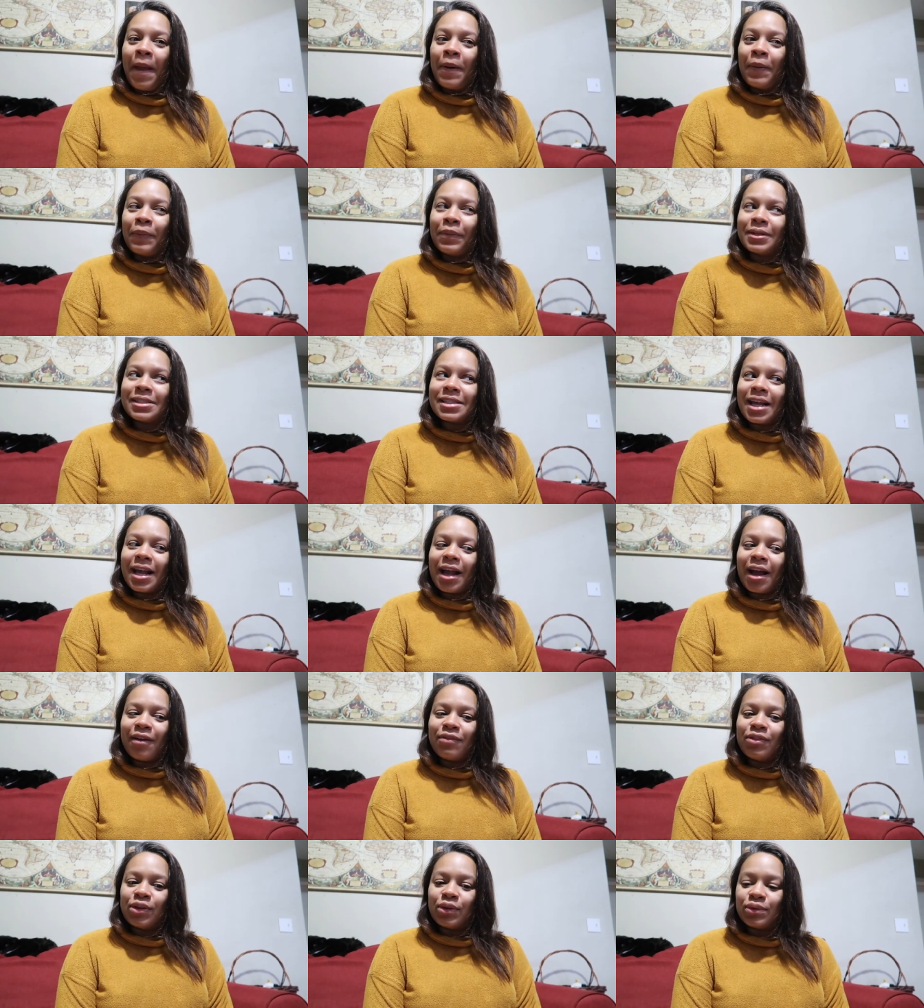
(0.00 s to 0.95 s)
Once I
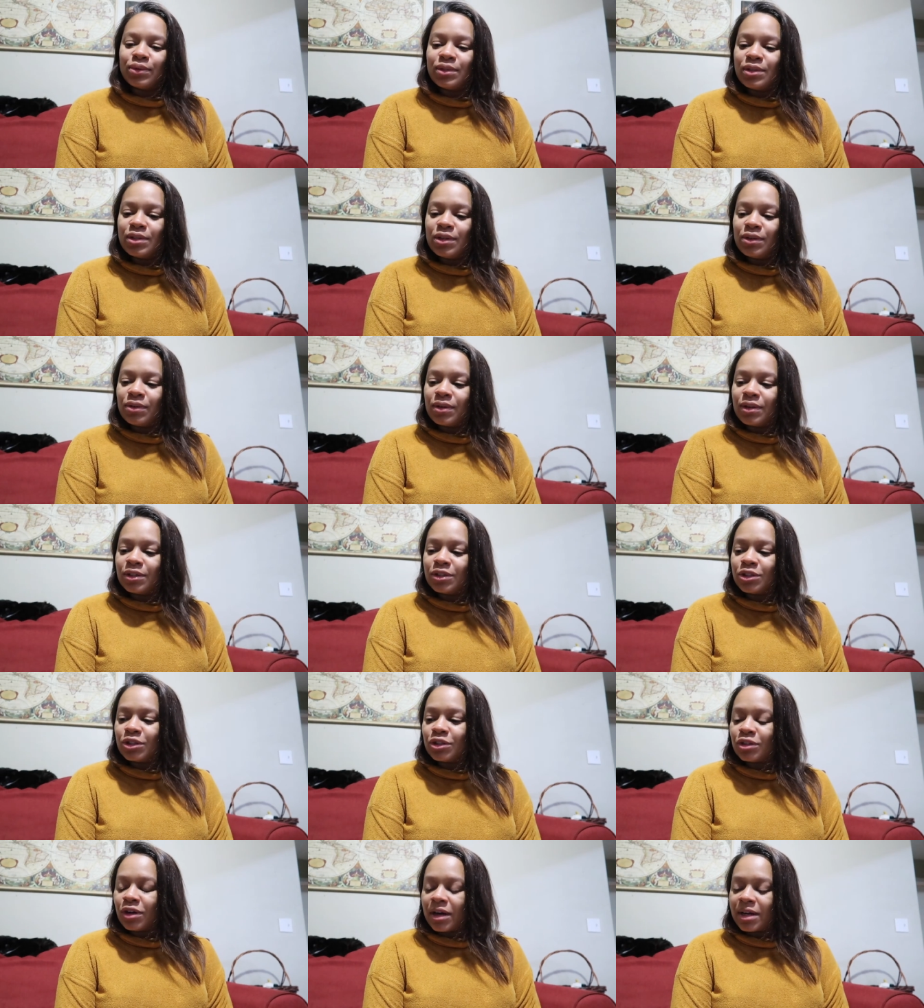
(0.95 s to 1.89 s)
have those two
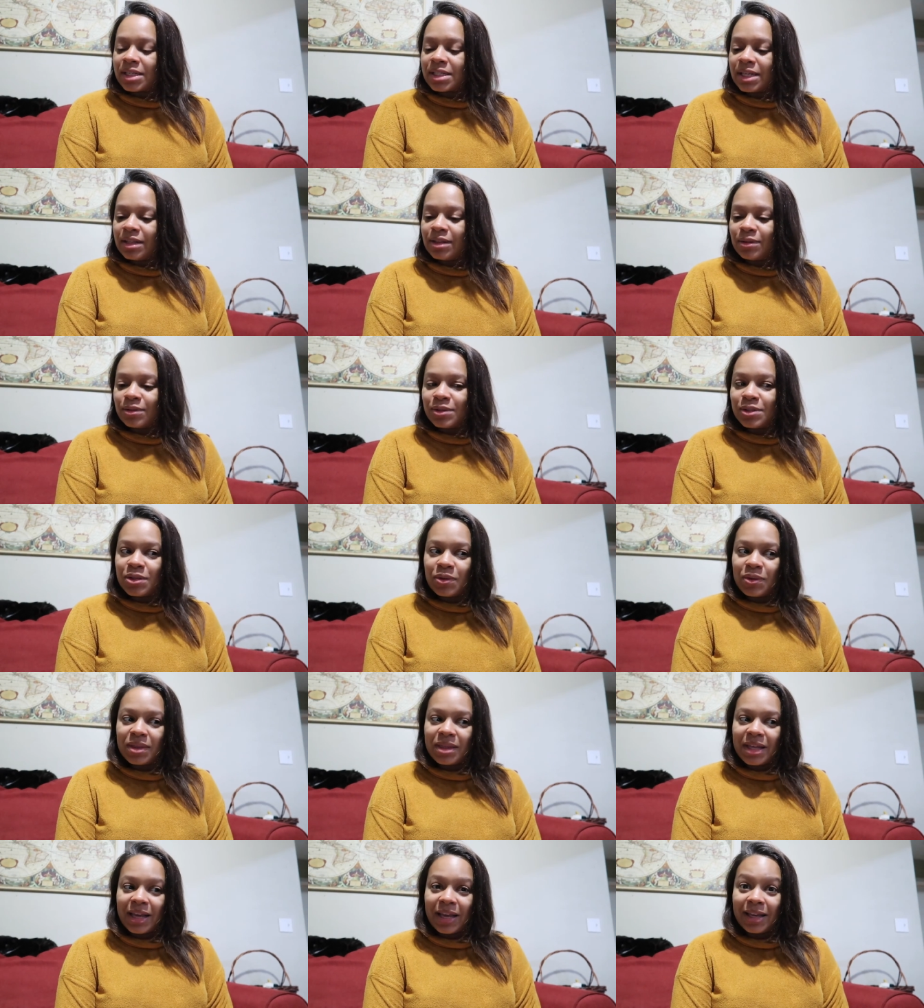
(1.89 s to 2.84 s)
constructed, those two
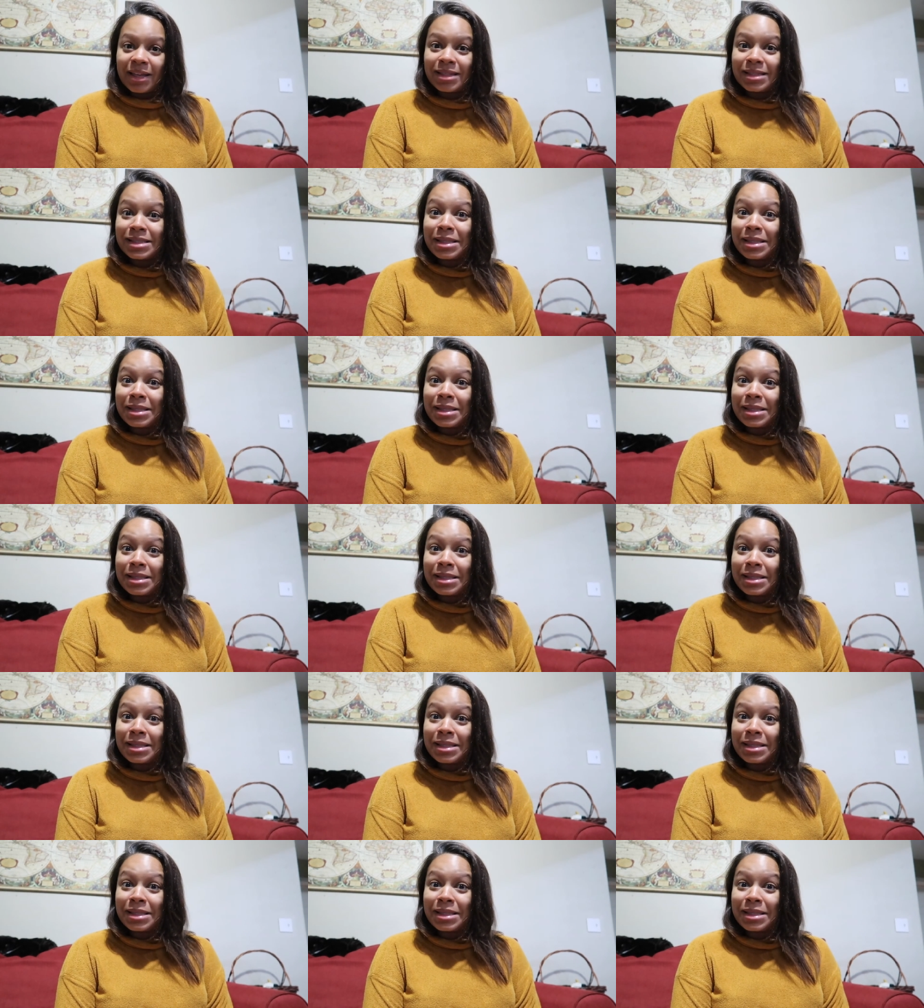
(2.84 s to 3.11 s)
things,